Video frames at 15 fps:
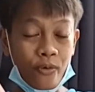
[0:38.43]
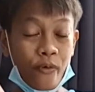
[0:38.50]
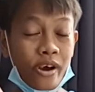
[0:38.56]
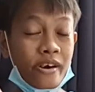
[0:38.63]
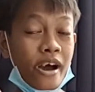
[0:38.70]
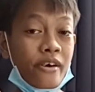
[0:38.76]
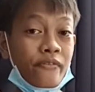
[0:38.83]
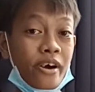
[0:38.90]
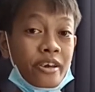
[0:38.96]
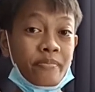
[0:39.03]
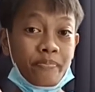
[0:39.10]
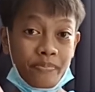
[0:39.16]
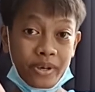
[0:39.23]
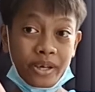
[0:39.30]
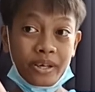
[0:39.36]
where have
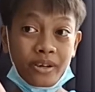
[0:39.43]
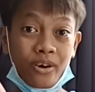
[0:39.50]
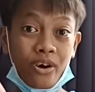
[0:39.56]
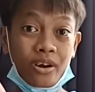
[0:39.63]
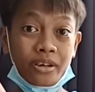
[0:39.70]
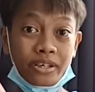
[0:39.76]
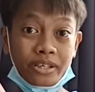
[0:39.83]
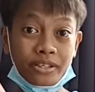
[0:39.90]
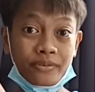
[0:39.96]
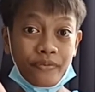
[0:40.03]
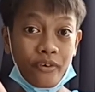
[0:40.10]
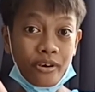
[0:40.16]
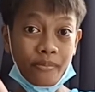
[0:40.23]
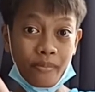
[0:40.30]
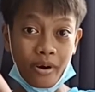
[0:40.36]
I been all these
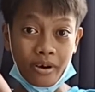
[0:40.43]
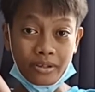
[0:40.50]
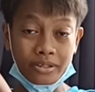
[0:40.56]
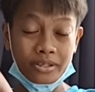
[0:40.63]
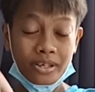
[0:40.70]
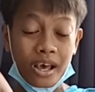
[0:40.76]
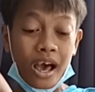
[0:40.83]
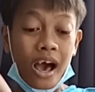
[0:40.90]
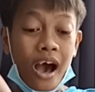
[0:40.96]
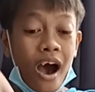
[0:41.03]
4 months,